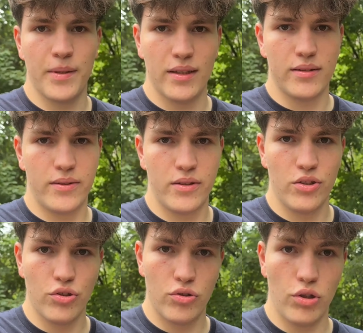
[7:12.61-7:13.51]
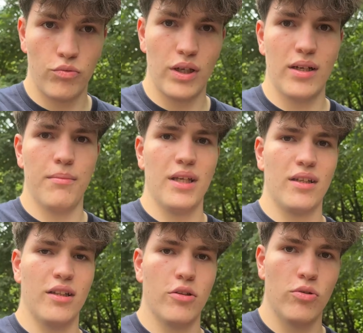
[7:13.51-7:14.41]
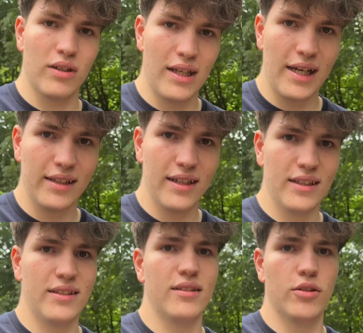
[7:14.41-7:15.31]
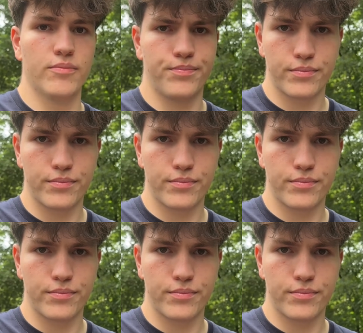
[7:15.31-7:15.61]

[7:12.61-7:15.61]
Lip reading: but you don't want to make it look like that, so